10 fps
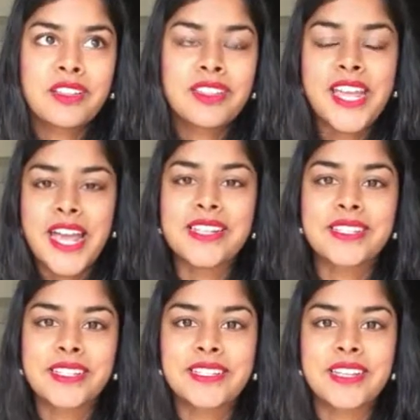the
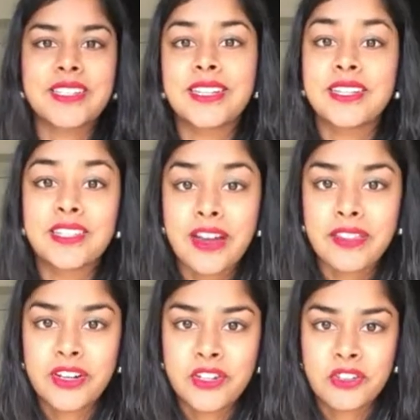essence that's inside
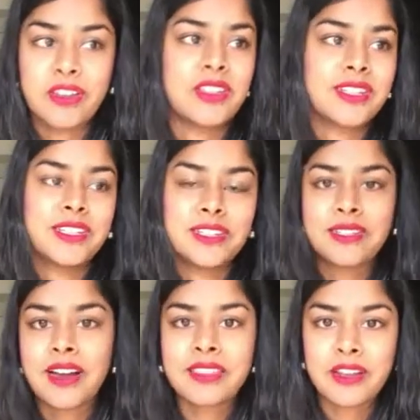that tree, that's
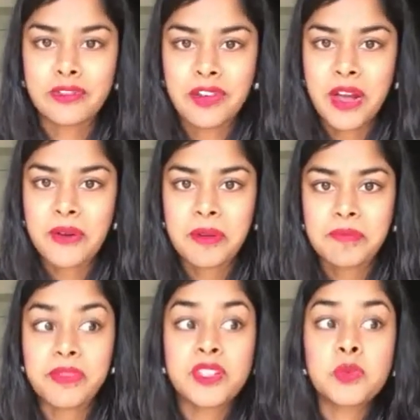inside that flower,
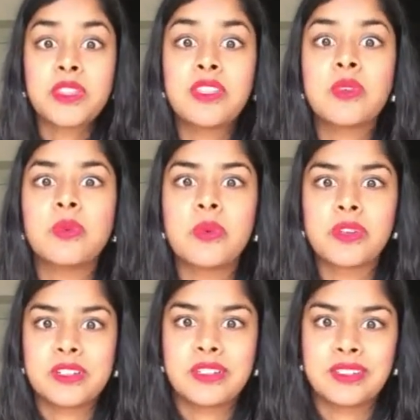that's within the
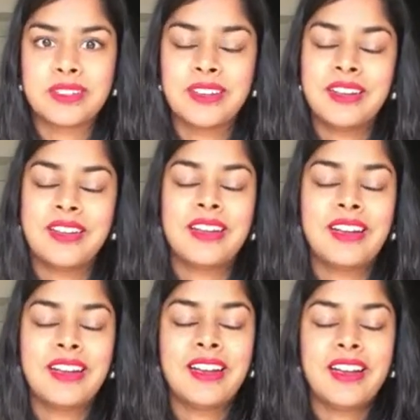waters.
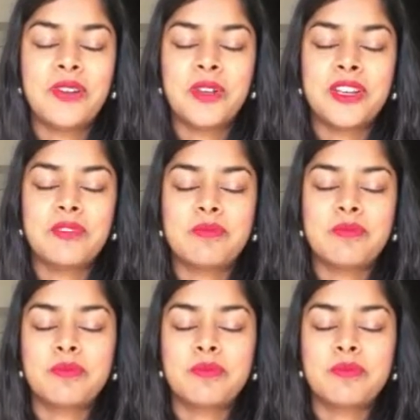And we can